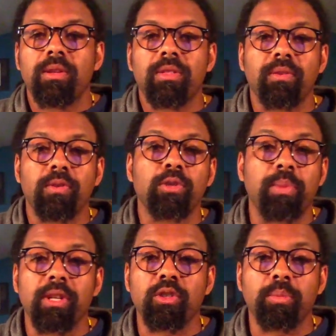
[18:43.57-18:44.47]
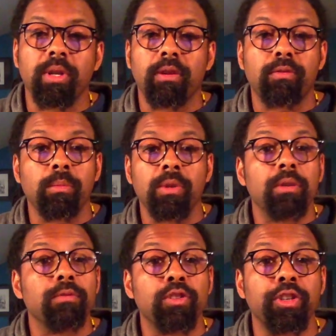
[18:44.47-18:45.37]
The first banjo player from the
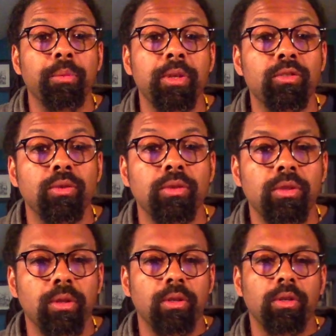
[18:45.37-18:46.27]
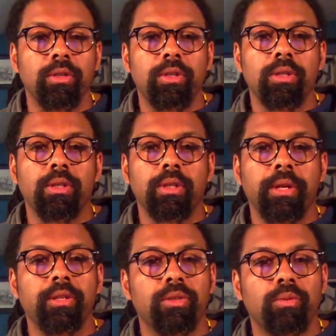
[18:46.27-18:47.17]
Virginia Minstrels learned
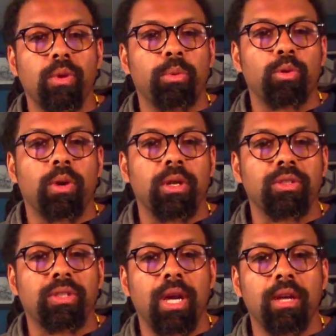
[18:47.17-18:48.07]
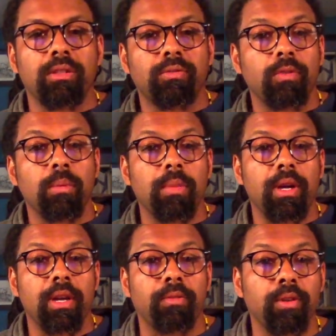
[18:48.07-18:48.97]
his repertoire and styles from
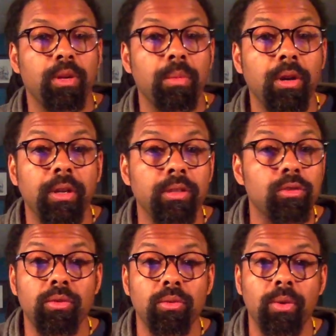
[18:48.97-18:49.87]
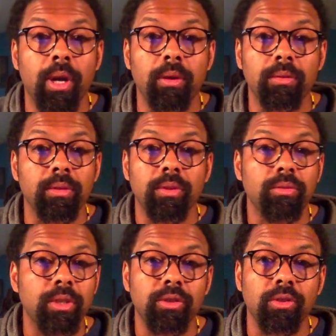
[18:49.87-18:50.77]
African Americans throughout
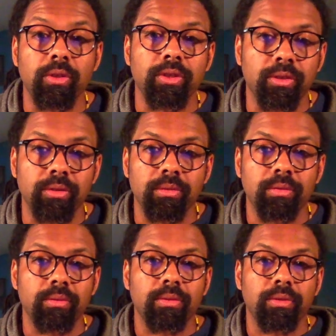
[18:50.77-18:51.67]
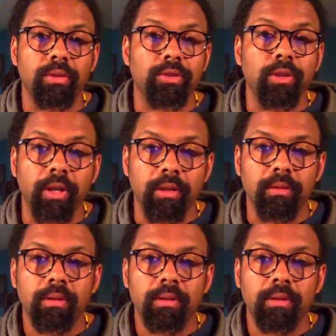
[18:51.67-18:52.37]
his circus circuit.